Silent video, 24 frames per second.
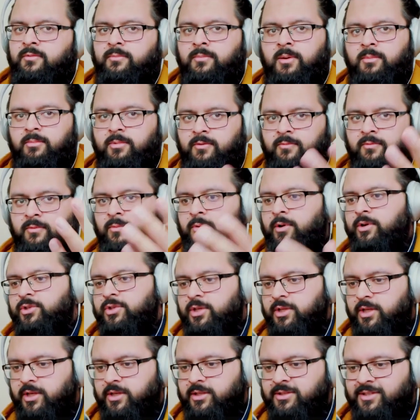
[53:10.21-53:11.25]
Maybe even
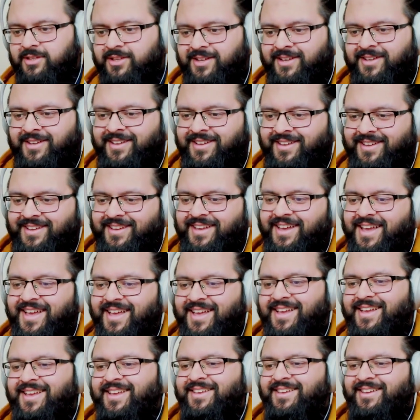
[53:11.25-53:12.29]
watching this,
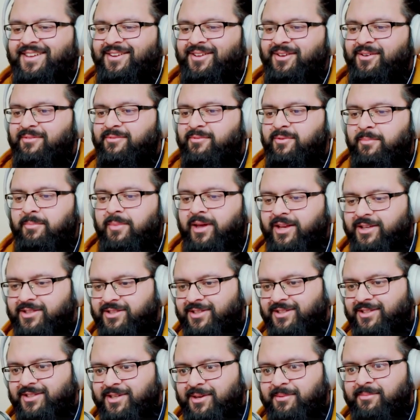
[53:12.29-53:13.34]
if we
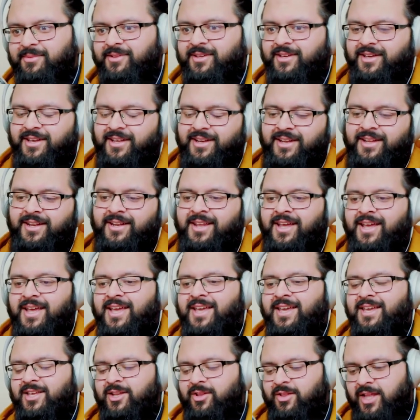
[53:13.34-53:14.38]
mention something, and then
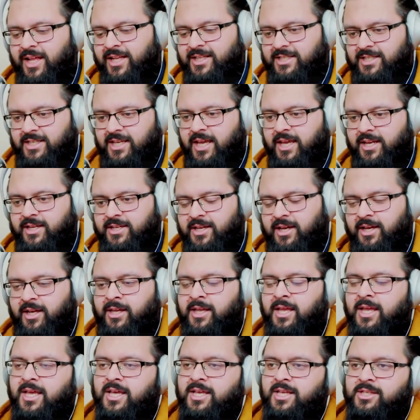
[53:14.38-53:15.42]
that's data.
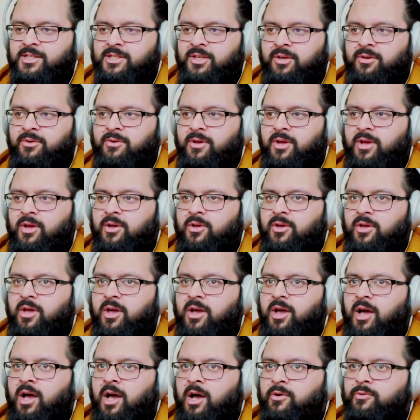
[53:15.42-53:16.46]
So
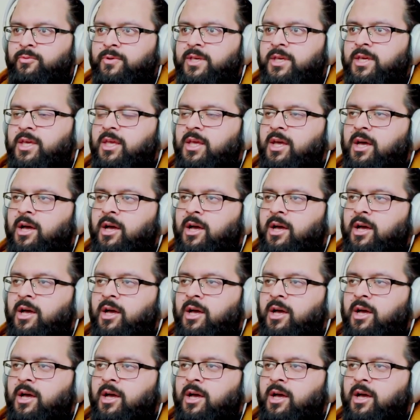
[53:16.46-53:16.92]
are we